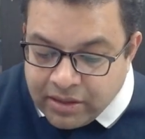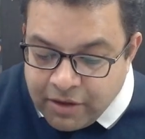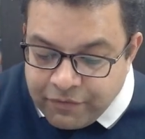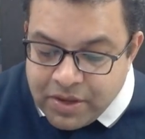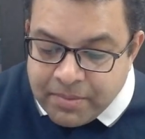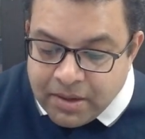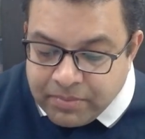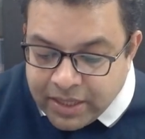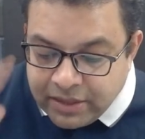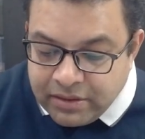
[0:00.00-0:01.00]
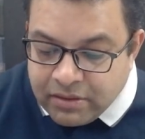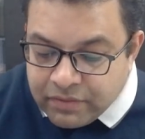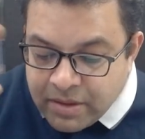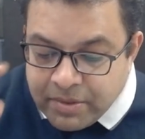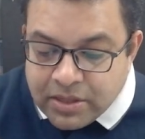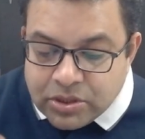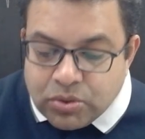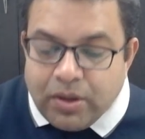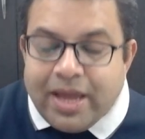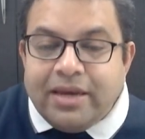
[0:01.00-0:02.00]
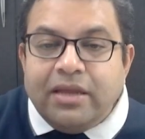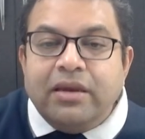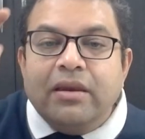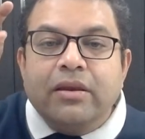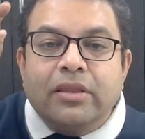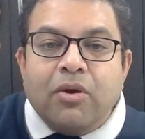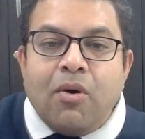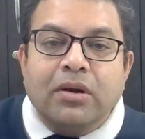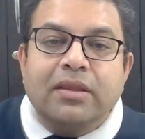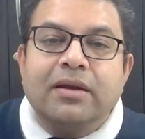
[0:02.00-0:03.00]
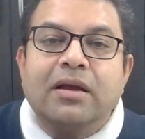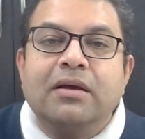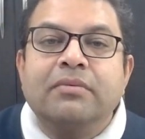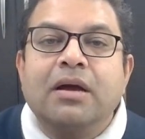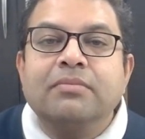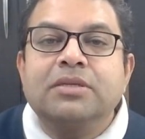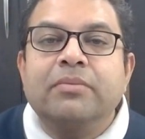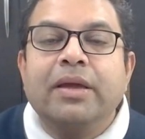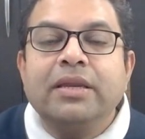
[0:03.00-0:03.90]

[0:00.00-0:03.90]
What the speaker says: Give them up, get rid of them. So any thought that comes up,